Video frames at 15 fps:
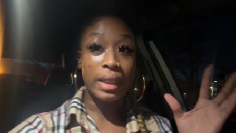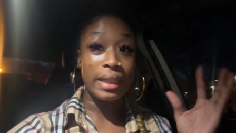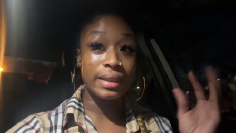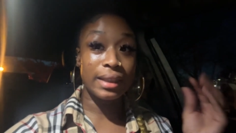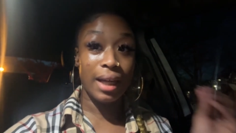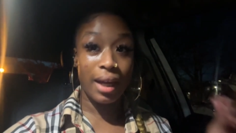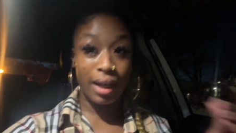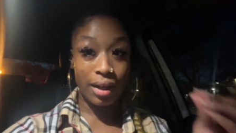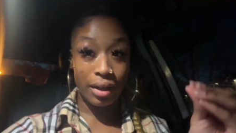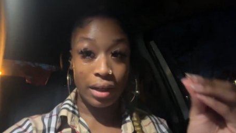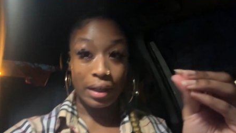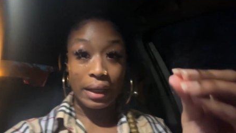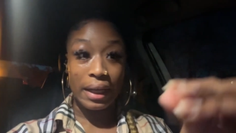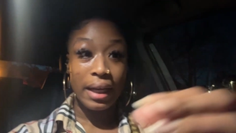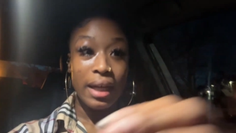his
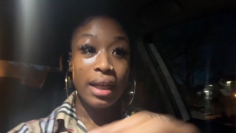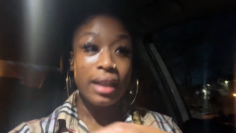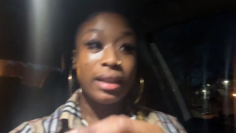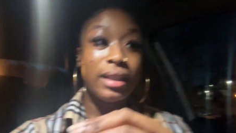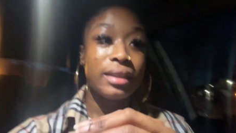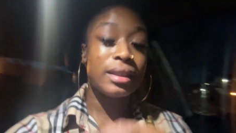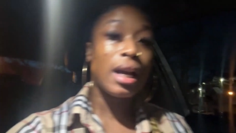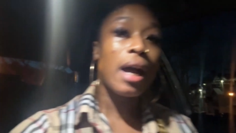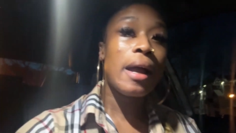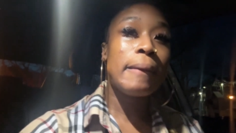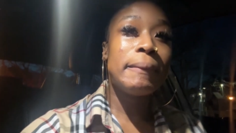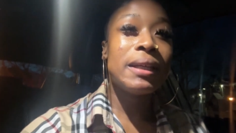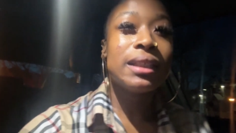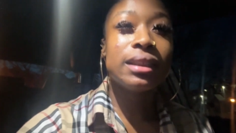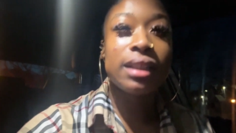hair. The
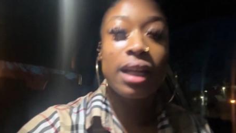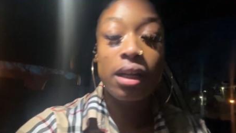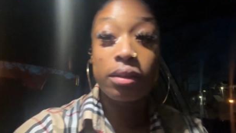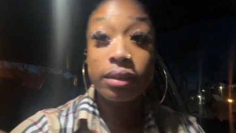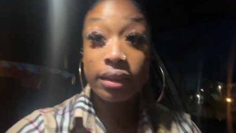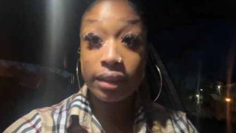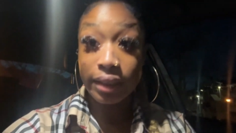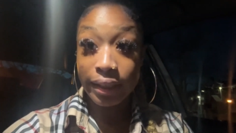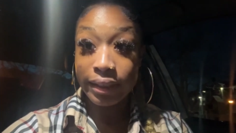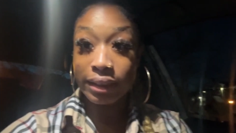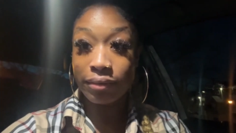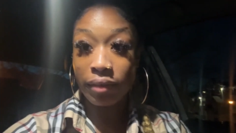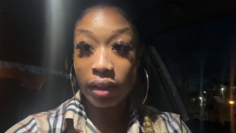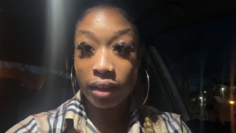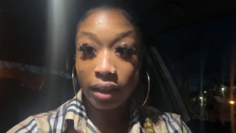time is now
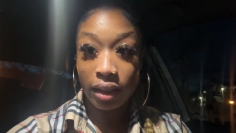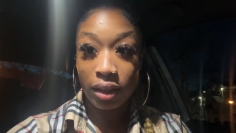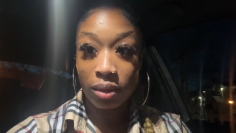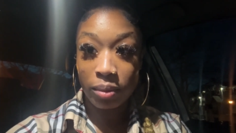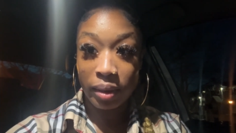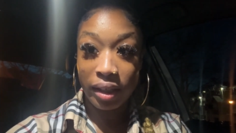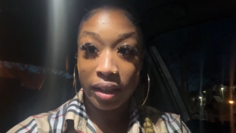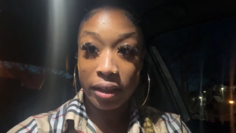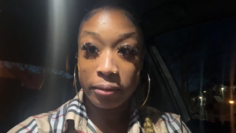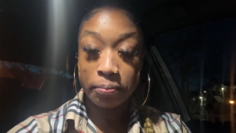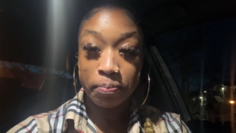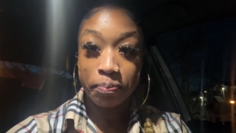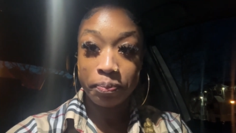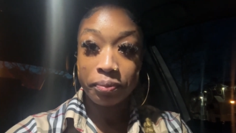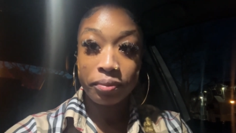6.53.
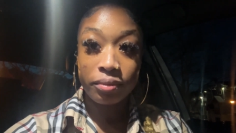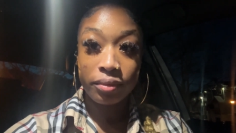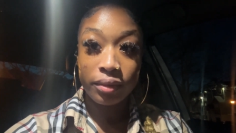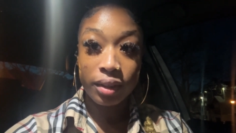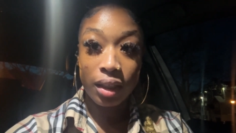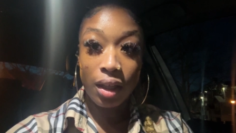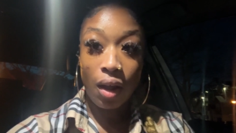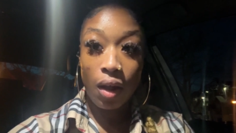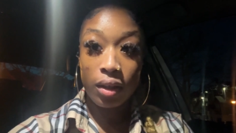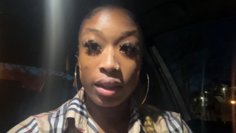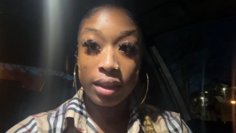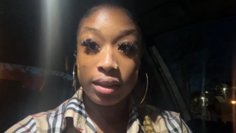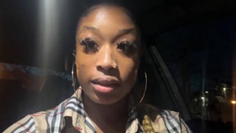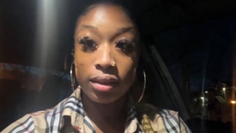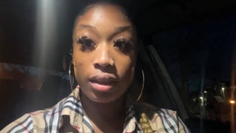Y'all,
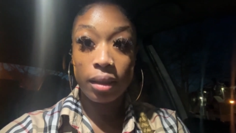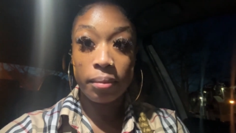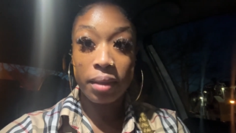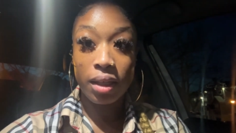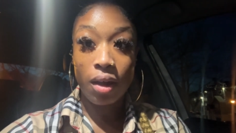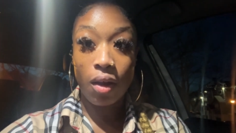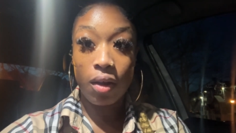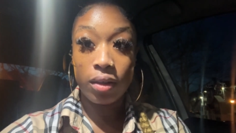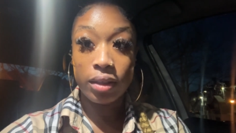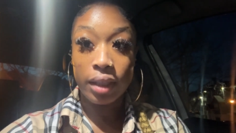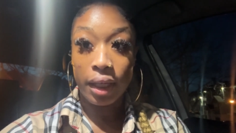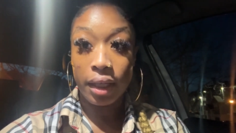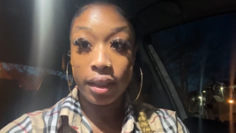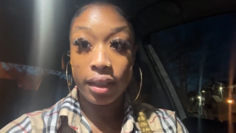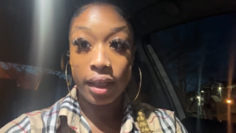this took me all
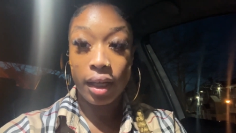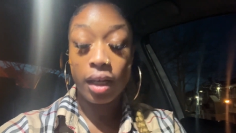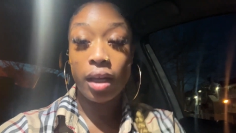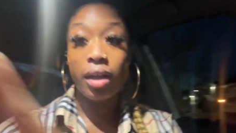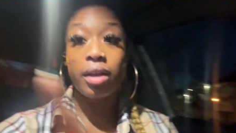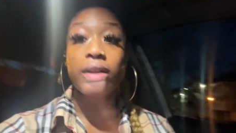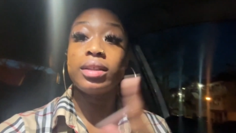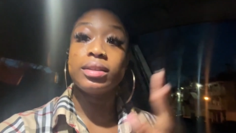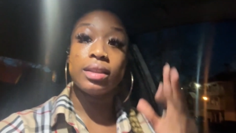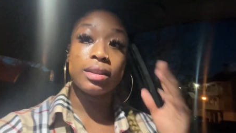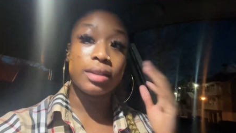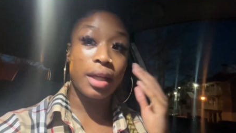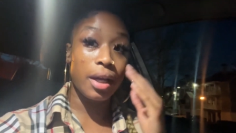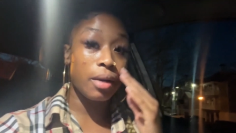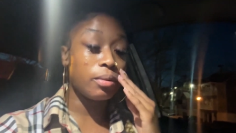day dang near because
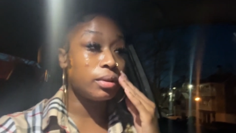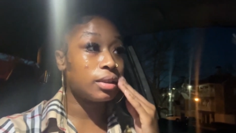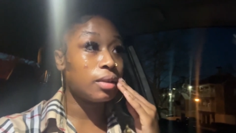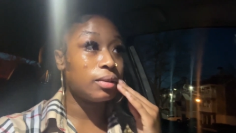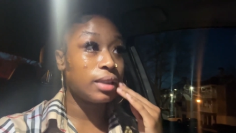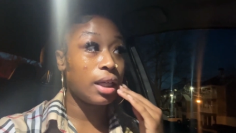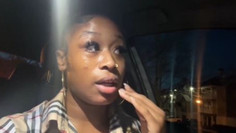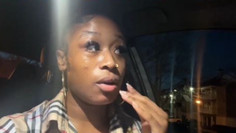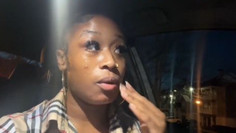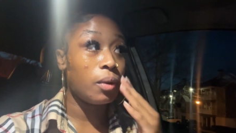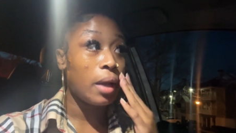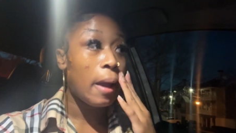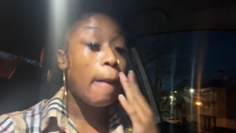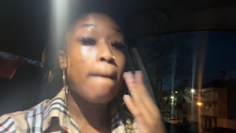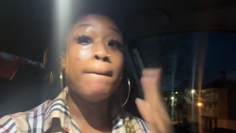his hair was so tangled.
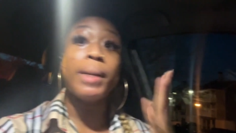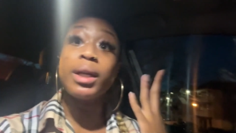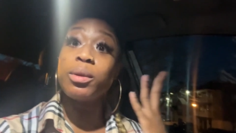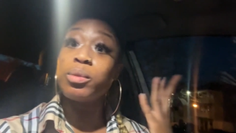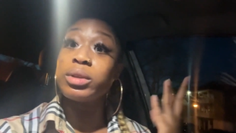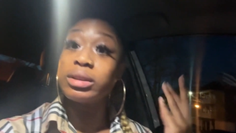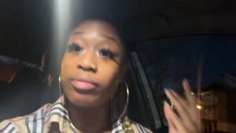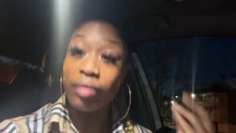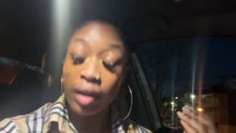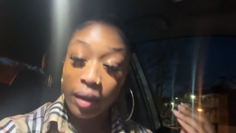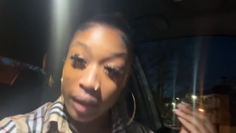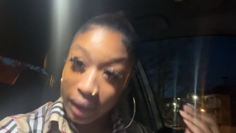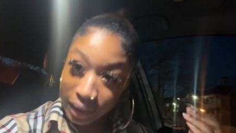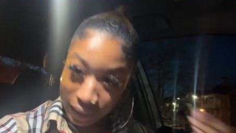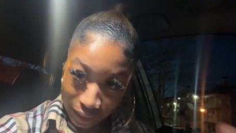But it was
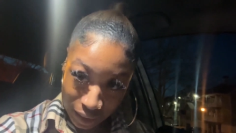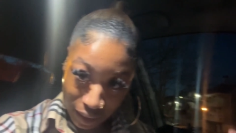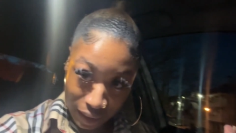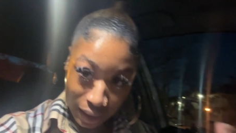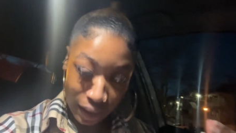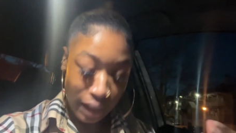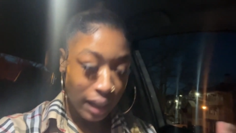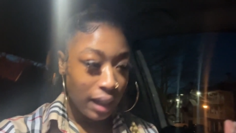very thick.